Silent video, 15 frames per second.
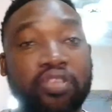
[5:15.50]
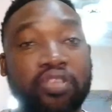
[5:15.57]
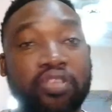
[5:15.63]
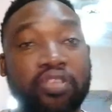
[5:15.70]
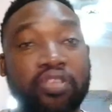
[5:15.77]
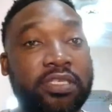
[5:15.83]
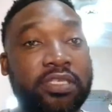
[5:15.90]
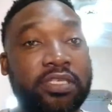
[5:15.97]

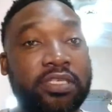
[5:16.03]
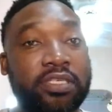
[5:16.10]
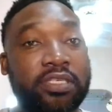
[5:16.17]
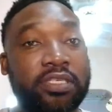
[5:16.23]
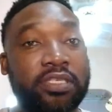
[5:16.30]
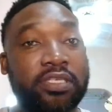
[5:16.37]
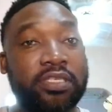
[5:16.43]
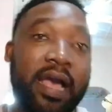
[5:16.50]

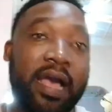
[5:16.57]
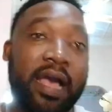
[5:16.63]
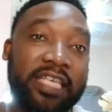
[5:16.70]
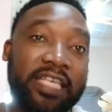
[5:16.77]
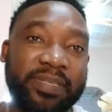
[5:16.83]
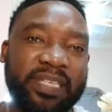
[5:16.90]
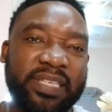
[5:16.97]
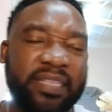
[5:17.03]
associated
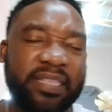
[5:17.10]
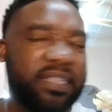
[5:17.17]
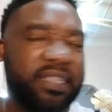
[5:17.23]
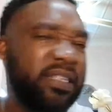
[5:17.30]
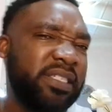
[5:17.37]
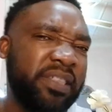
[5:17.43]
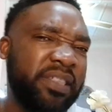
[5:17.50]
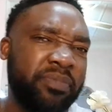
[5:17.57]
aspects. I
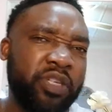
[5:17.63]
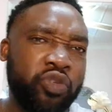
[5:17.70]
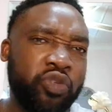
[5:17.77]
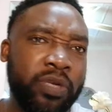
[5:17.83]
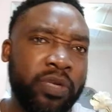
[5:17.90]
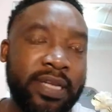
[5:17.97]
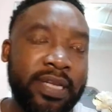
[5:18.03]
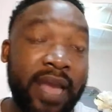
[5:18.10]
think in
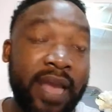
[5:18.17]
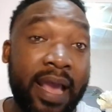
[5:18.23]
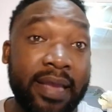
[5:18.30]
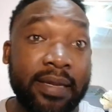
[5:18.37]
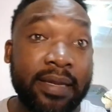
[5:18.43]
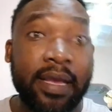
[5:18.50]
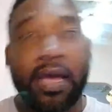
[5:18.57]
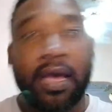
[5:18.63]
chapter
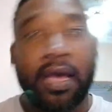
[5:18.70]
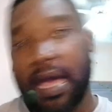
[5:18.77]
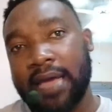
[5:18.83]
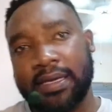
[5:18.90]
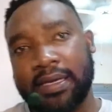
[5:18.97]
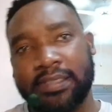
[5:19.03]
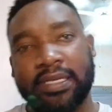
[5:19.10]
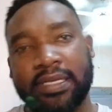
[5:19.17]
29,
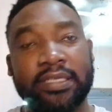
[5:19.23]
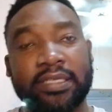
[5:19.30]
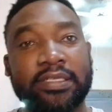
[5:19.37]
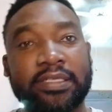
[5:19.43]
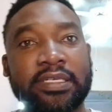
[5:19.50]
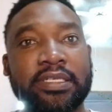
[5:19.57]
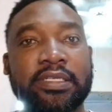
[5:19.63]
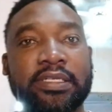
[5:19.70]
I recently
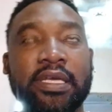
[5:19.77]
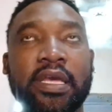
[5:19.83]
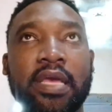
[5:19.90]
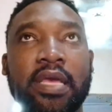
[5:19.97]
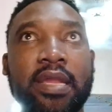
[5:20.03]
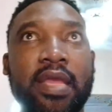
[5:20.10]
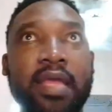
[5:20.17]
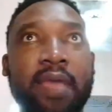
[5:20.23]
did
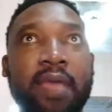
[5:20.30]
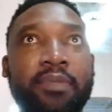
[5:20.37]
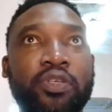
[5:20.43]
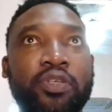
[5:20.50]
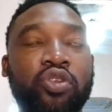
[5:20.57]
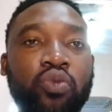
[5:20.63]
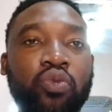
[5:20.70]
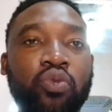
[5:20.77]
an
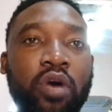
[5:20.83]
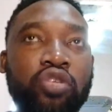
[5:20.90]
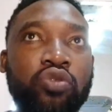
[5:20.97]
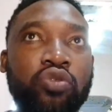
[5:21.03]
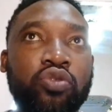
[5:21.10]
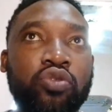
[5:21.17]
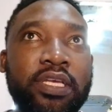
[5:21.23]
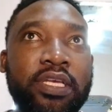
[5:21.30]
episode where I
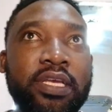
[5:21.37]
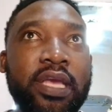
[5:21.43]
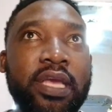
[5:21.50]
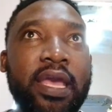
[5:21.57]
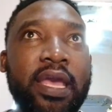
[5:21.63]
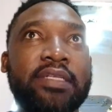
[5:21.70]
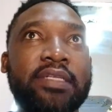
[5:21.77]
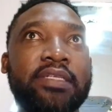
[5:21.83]
was
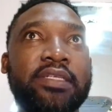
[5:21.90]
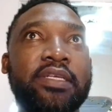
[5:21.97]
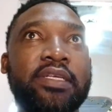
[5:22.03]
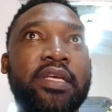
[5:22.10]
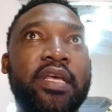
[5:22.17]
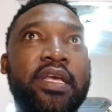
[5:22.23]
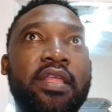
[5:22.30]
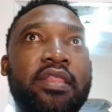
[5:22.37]
looking at
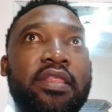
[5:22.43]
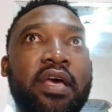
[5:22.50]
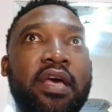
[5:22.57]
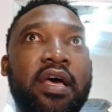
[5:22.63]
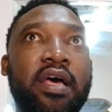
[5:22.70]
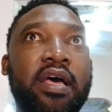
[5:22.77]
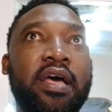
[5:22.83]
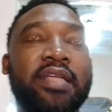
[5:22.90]

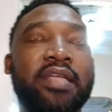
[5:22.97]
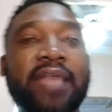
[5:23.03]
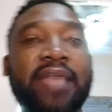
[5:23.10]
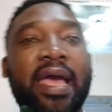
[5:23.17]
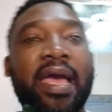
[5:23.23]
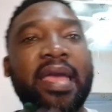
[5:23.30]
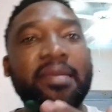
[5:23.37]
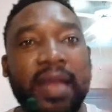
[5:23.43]
the
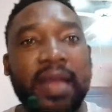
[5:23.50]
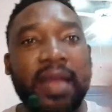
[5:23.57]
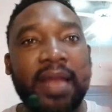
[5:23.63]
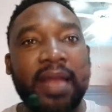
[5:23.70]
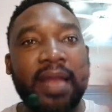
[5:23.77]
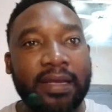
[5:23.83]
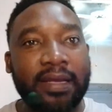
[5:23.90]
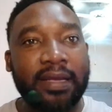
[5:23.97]

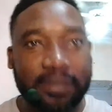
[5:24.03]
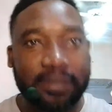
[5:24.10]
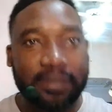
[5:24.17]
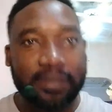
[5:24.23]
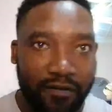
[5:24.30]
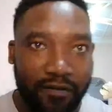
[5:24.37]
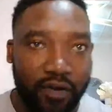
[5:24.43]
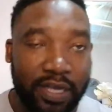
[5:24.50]
timelines
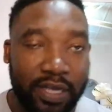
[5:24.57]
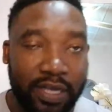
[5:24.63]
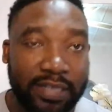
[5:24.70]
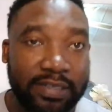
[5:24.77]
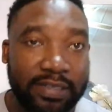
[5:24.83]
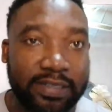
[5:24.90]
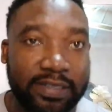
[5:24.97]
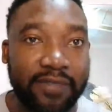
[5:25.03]
for
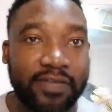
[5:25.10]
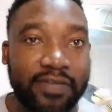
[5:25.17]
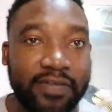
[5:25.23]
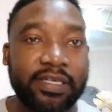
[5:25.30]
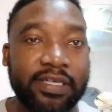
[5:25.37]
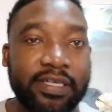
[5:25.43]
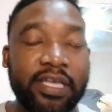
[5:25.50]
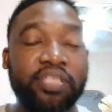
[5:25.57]
incident
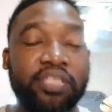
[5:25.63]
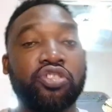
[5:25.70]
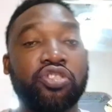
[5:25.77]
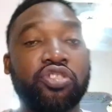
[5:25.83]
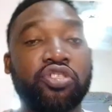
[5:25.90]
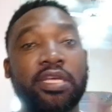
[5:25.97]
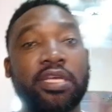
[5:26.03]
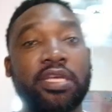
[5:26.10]
investigation. So
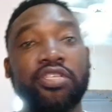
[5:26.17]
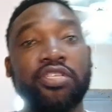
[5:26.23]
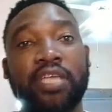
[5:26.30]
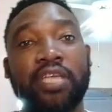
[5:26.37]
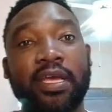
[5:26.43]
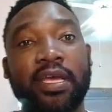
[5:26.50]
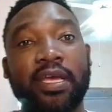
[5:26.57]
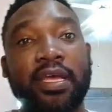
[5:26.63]
you can
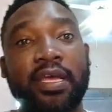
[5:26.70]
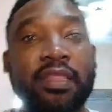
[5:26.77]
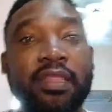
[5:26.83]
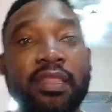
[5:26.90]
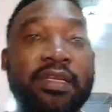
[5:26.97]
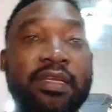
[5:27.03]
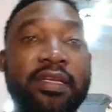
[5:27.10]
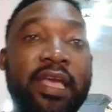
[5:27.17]
check
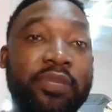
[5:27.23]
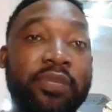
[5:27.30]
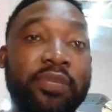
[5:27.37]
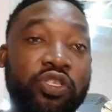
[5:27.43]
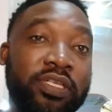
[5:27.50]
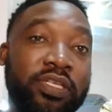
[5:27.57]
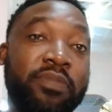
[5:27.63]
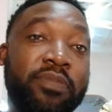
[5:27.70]
that
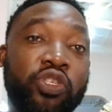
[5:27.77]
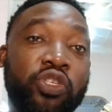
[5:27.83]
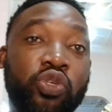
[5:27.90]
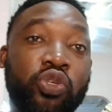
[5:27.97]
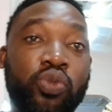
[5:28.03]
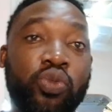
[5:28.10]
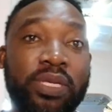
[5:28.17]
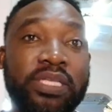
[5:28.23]
episode
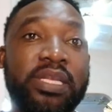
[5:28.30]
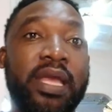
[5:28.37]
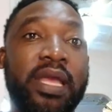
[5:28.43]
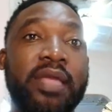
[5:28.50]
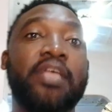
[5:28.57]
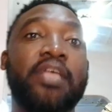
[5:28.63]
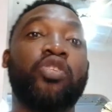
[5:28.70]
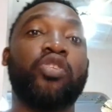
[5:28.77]

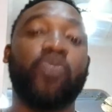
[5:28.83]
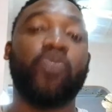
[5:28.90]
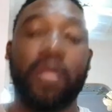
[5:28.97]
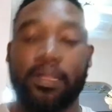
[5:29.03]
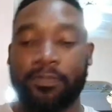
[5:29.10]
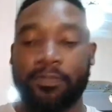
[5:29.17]
29 as well.